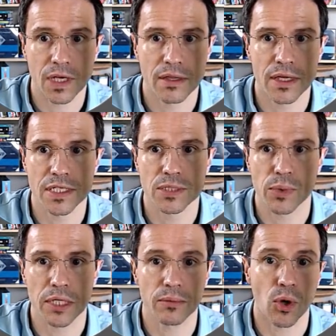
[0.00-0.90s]
that is
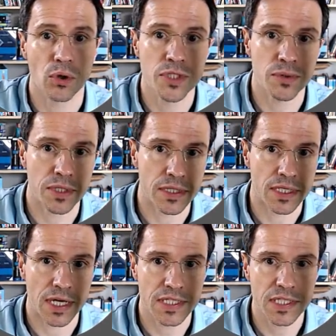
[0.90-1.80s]
available also in the
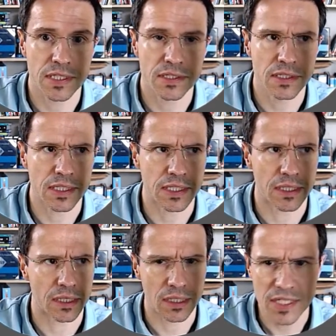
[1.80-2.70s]
ASET
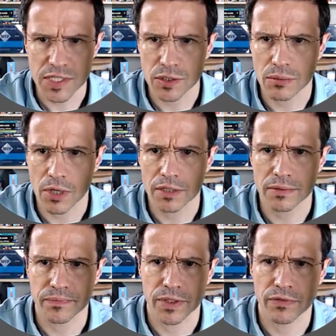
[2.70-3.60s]
list command,
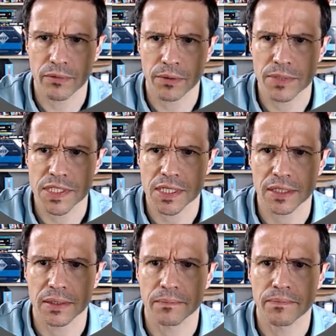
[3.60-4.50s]
if I'm not mistaken.